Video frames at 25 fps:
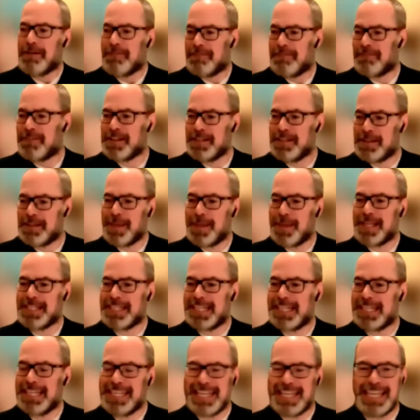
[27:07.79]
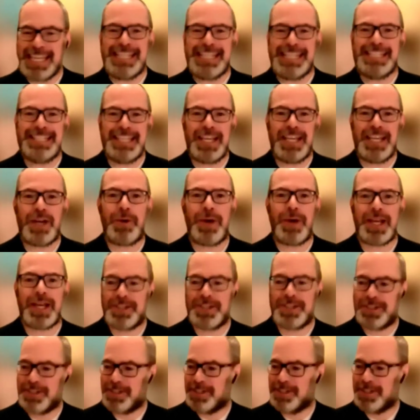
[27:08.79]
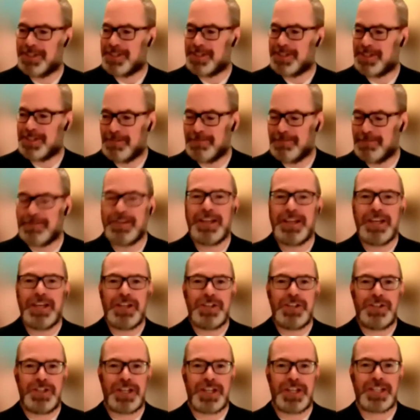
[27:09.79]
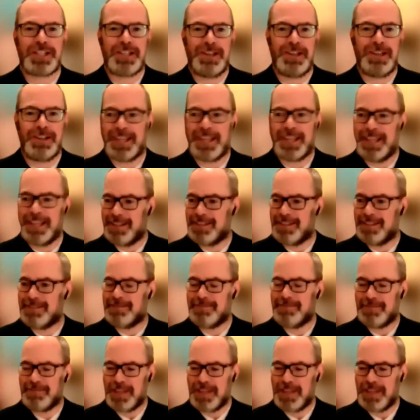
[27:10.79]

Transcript: fundamentally easy questions of just looking at,